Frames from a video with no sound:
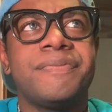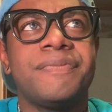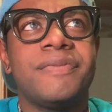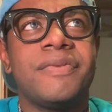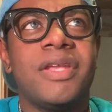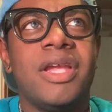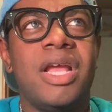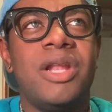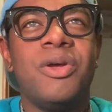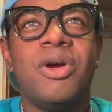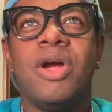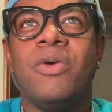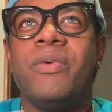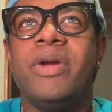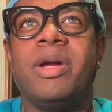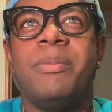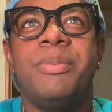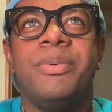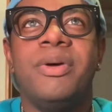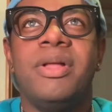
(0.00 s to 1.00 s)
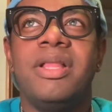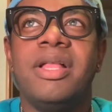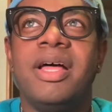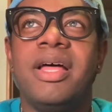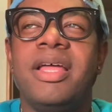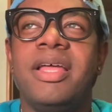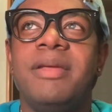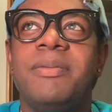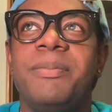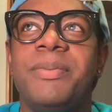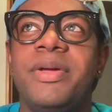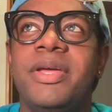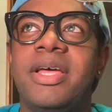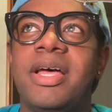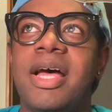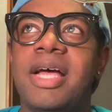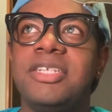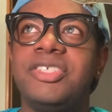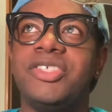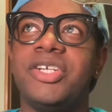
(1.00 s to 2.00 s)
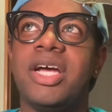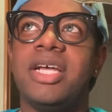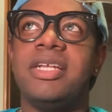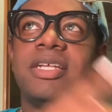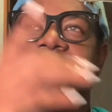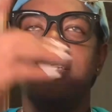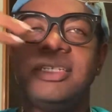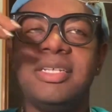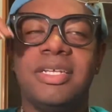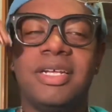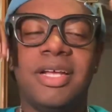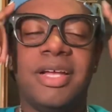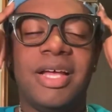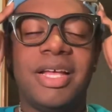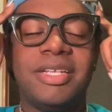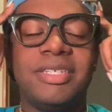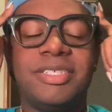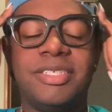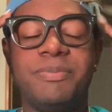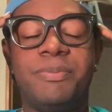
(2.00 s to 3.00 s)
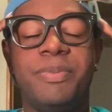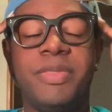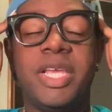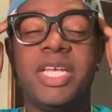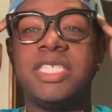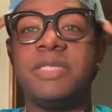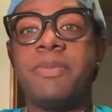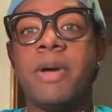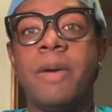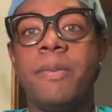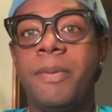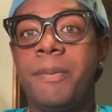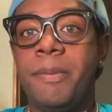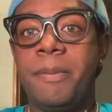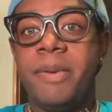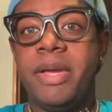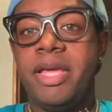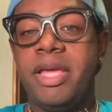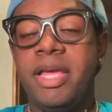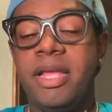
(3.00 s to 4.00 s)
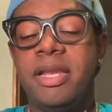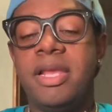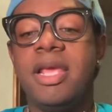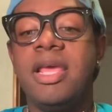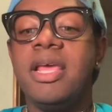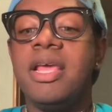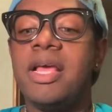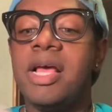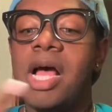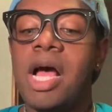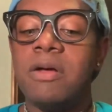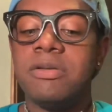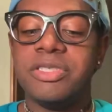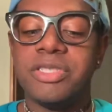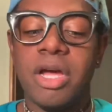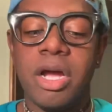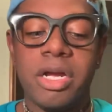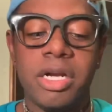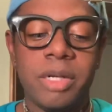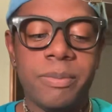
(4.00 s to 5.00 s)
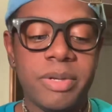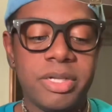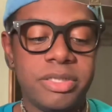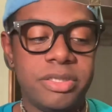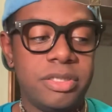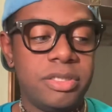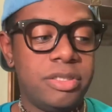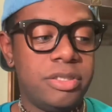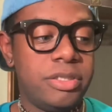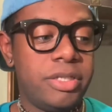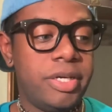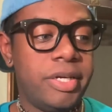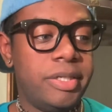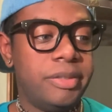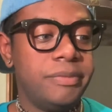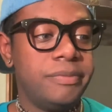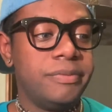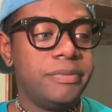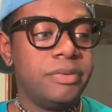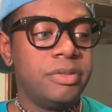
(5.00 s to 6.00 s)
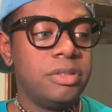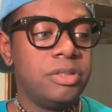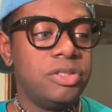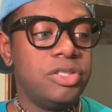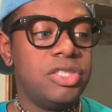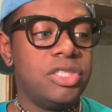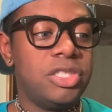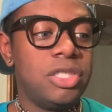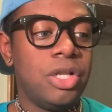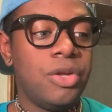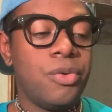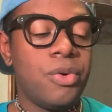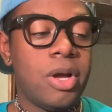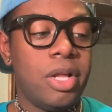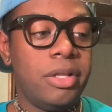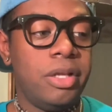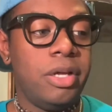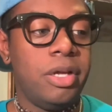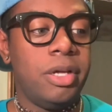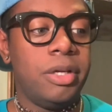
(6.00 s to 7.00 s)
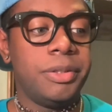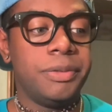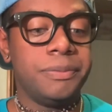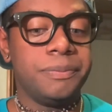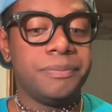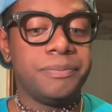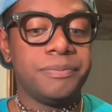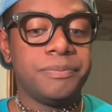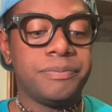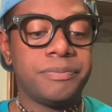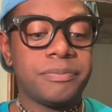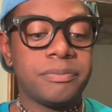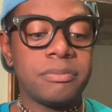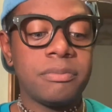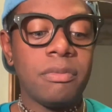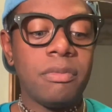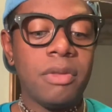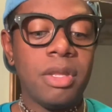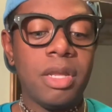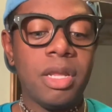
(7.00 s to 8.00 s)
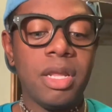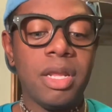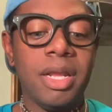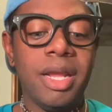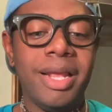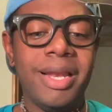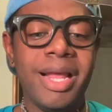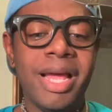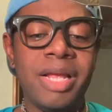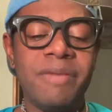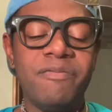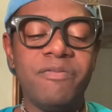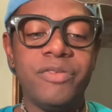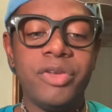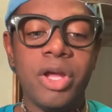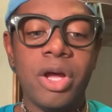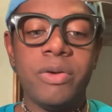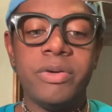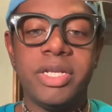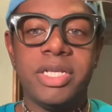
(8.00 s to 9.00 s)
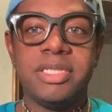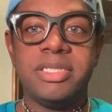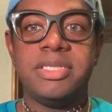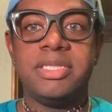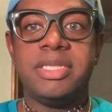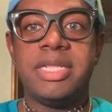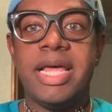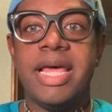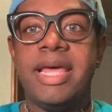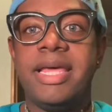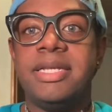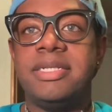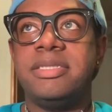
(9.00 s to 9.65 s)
I know I ramble a lot, but I try to, things pop up in my head. I was talking to my sister just a little while ago, and I've noticed that